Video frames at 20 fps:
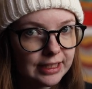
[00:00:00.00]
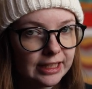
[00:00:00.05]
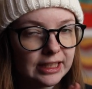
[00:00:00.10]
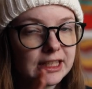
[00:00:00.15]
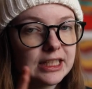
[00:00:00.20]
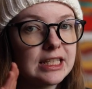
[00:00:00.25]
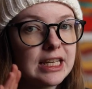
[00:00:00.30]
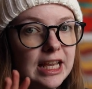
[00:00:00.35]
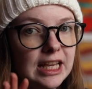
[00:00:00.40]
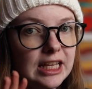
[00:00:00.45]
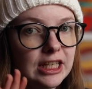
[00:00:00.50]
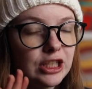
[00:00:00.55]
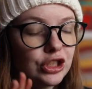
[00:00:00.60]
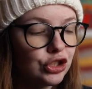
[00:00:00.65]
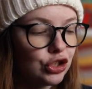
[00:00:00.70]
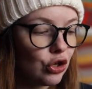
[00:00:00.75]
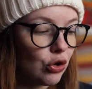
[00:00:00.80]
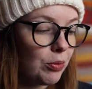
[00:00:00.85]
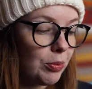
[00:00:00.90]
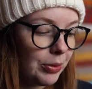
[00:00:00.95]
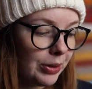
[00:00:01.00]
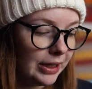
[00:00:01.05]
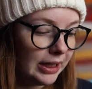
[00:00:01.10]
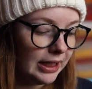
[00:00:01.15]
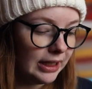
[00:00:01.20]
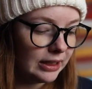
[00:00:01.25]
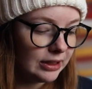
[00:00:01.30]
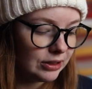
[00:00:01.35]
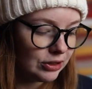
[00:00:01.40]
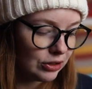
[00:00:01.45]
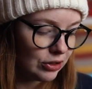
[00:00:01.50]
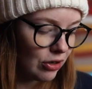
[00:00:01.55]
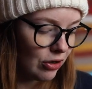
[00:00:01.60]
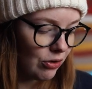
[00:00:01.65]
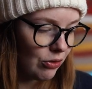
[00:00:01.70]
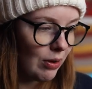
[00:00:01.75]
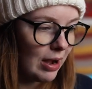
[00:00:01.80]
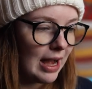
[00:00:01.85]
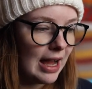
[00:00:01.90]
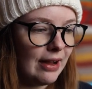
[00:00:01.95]
Like, the naked is so pretty.
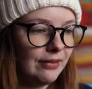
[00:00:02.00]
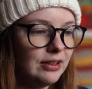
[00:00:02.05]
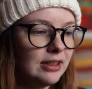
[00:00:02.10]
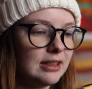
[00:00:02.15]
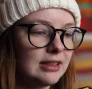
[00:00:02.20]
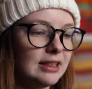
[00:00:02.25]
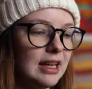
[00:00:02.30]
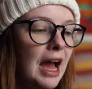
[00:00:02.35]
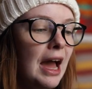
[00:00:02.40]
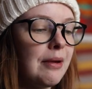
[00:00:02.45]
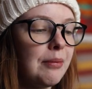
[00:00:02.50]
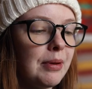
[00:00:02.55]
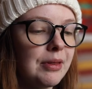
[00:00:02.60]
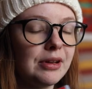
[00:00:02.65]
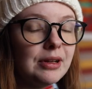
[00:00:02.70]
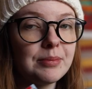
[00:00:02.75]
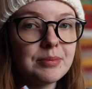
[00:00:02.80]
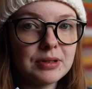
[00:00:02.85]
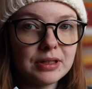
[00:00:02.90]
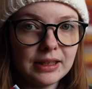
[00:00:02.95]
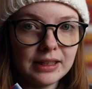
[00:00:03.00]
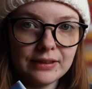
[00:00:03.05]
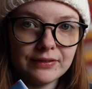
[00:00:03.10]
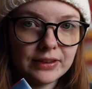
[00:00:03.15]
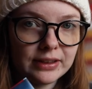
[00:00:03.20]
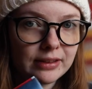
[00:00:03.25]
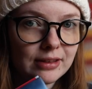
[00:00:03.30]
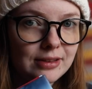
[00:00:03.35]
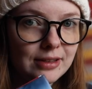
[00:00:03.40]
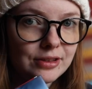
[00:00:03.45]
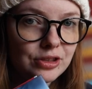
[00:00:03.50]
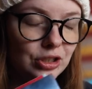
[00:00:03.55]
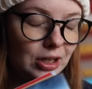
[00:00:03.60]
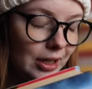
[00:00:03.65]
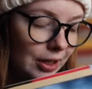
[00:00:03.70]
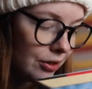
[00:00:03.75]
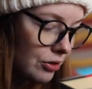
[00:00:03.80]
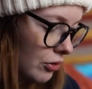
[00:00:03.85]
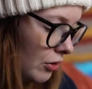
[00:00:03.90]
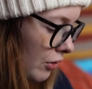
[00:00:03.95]
So I have to decide whether I'm leaving the dust
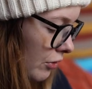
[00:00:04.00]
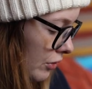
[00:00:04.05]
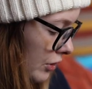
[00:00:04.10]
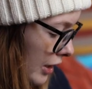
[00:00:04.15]
jackets on